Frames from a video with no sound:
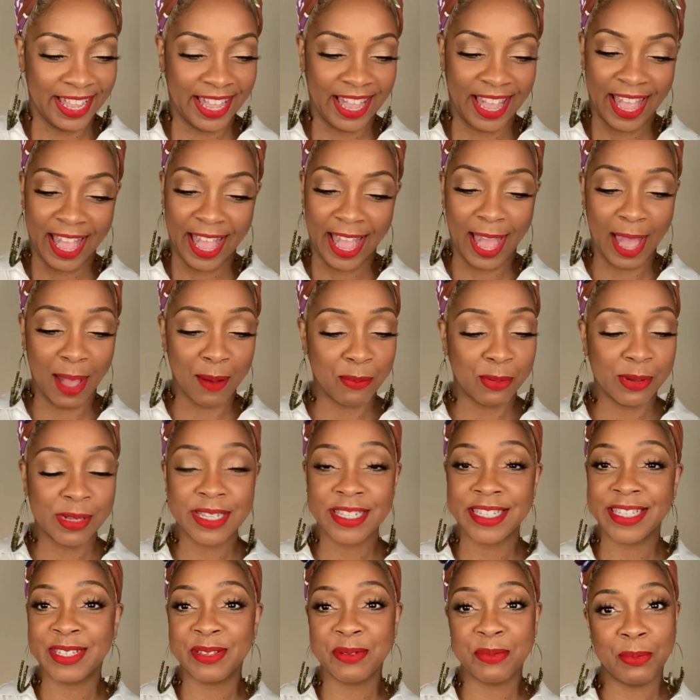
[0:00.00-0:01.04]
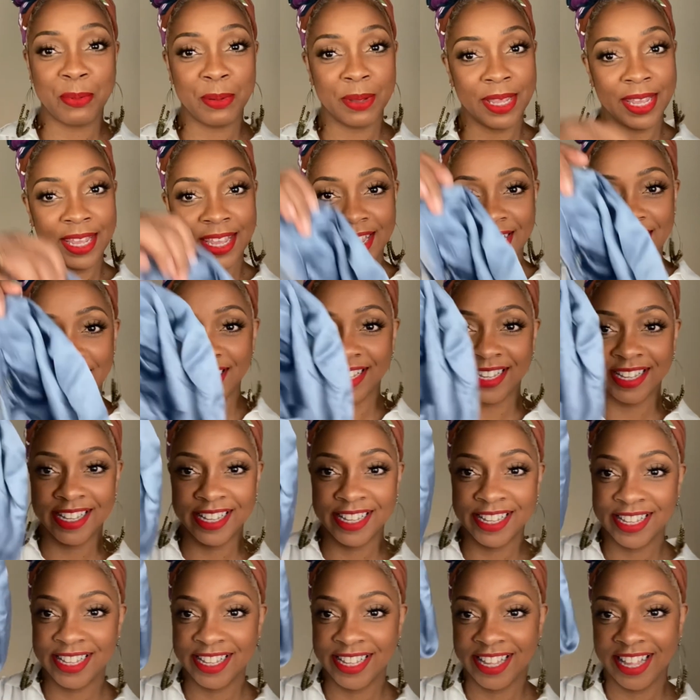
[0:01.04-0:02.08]
happens to be
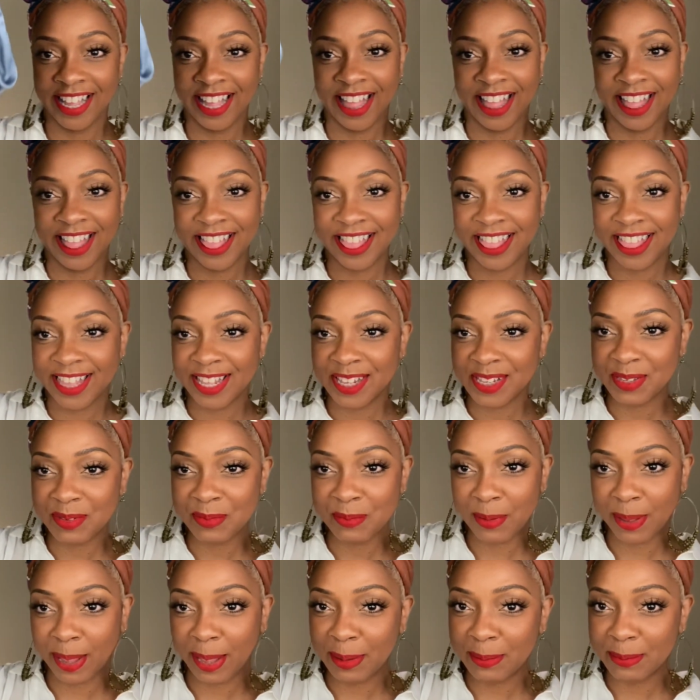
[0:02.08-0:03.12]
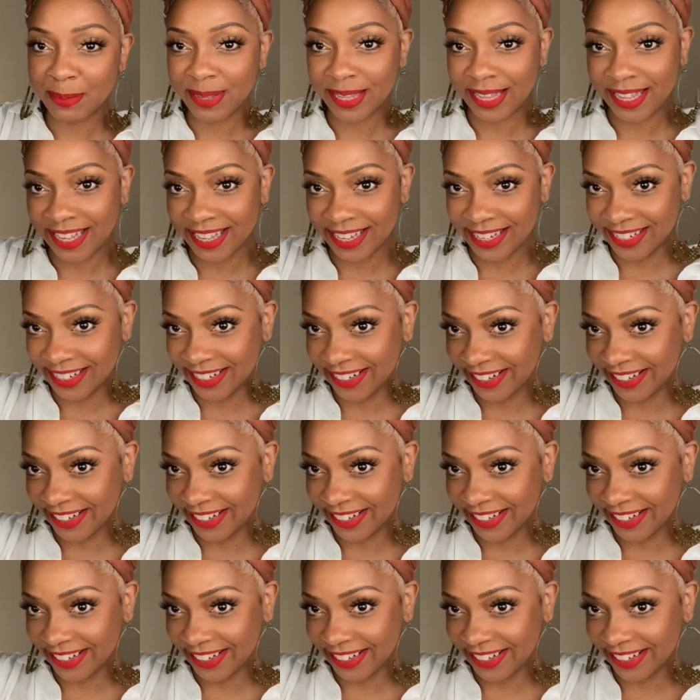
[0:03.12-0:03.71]
this baby here.